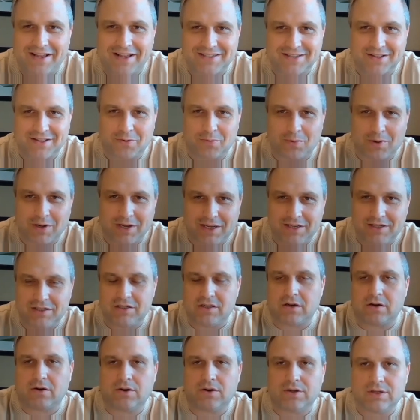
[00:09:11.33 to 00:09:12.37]
It's a little bit
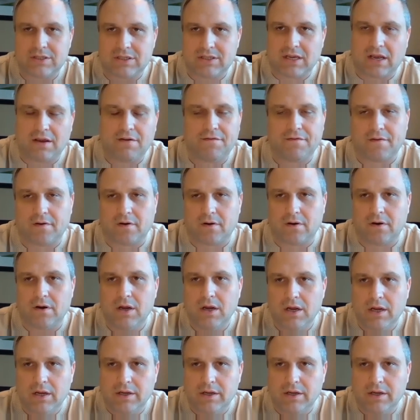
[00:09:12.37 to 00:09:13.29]
easier and safer